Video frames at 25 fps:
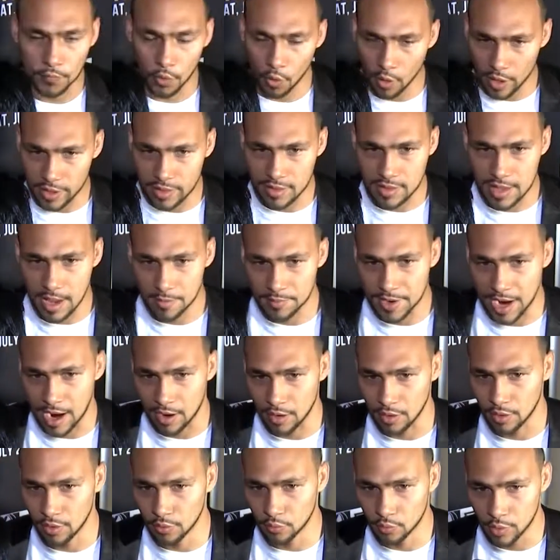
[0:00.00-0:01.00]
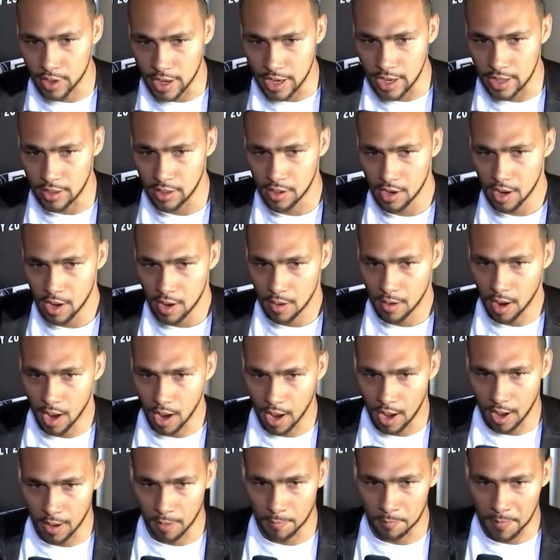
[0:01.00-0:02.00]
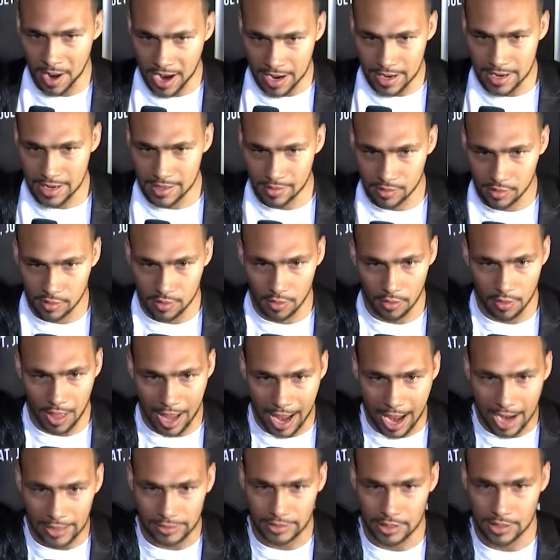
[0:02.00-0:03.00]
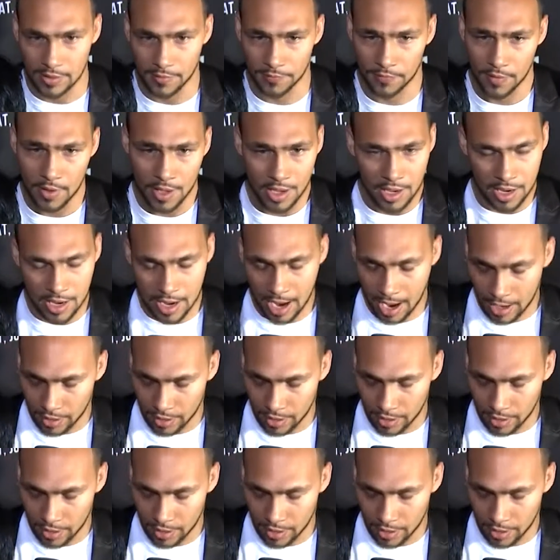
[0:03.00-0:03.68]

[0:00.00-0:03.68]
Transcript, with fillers: that he can continue his run of form against the Filipino legend.